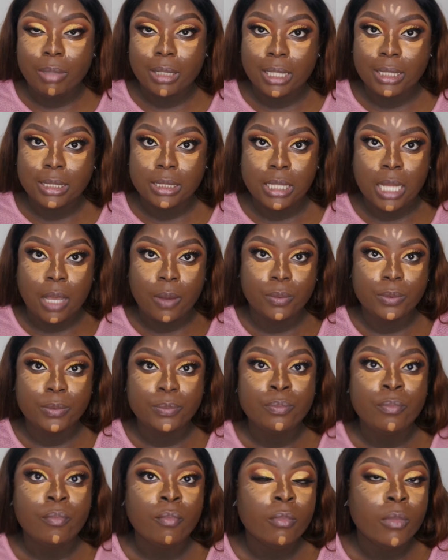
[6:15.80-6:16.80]
blending out.
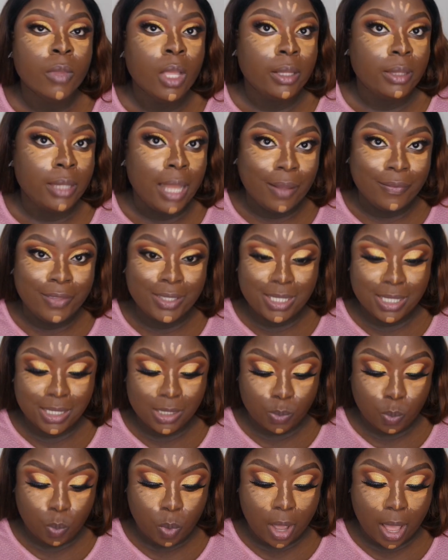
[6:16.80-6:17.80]
Now this
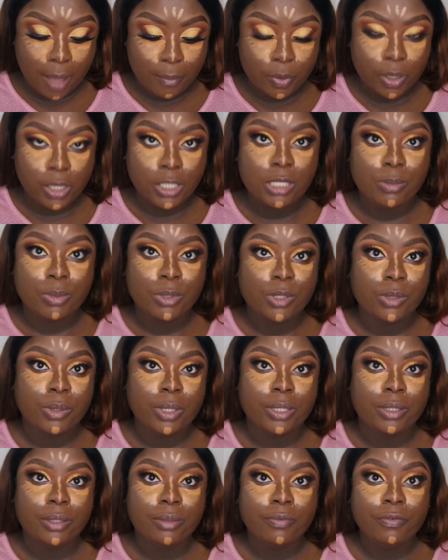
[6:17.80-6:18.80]
is what I'm going to be
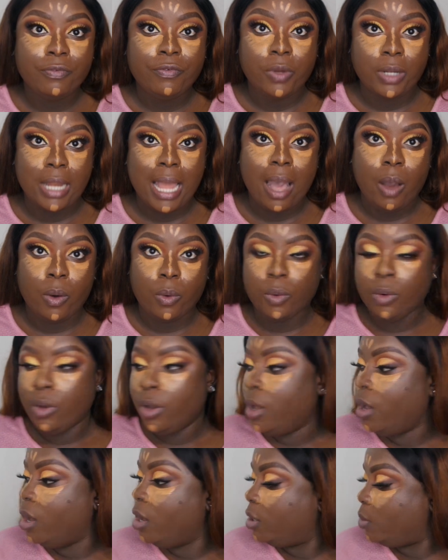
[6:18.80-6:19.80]
doing for now.
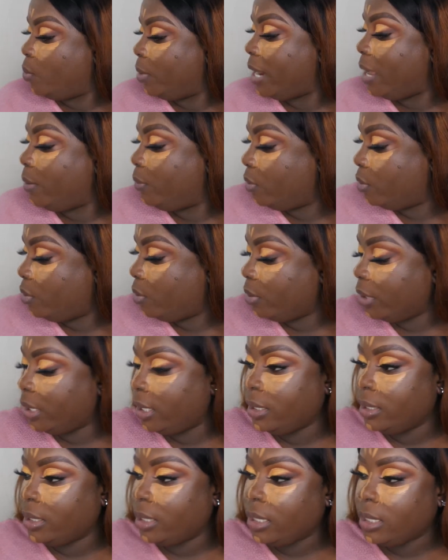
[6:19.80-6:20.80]
What I will go
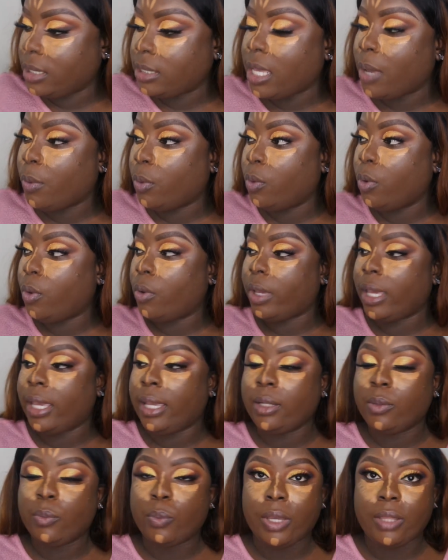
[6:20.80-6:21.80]
in is I will go
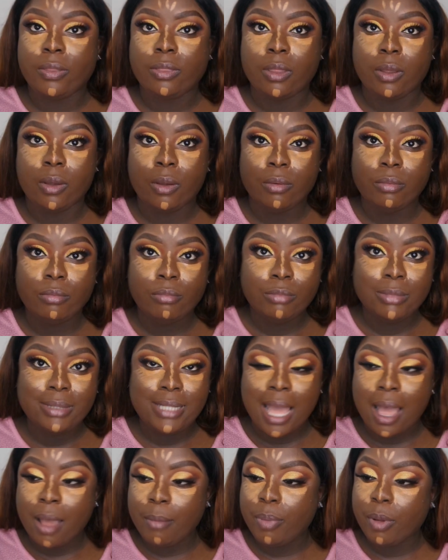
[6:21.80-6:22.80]
in with the
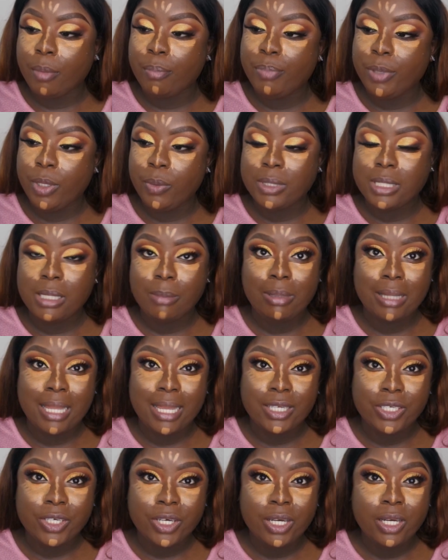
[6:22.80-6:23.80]
damp beauty
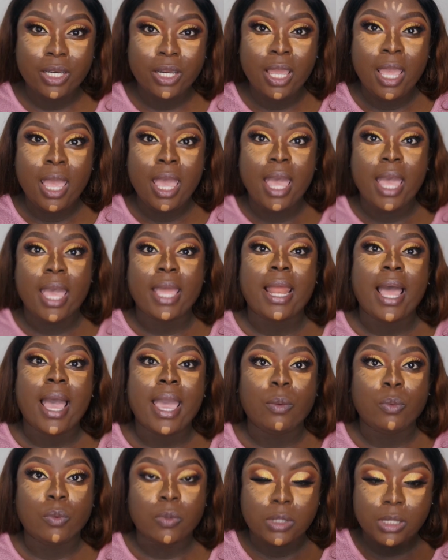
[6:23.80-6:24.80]
blender, and
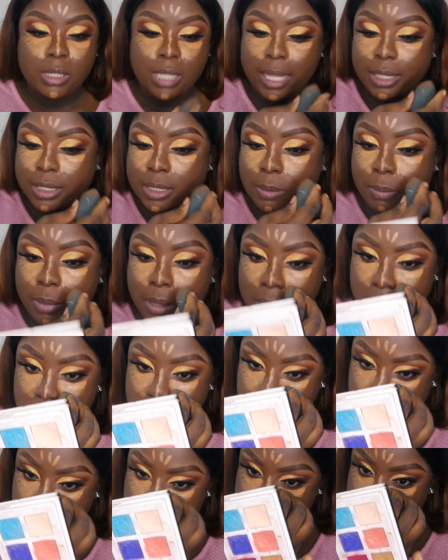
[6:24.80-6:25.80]
I will start to
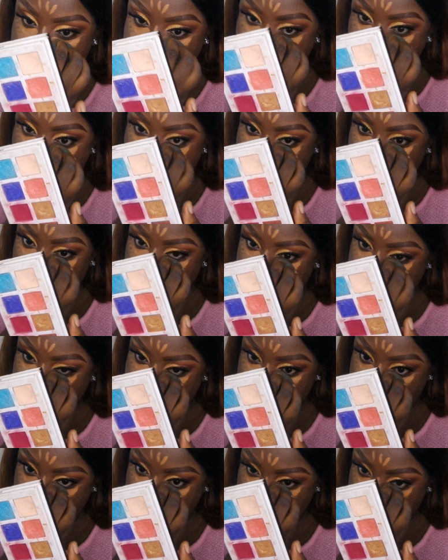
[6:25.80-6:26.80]
blend this. Now I'm going
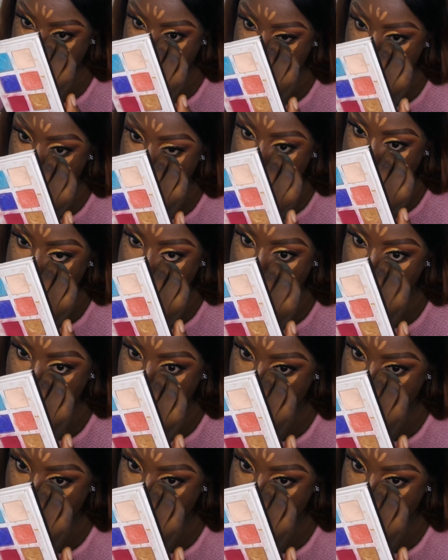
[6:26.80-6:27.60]
to blend this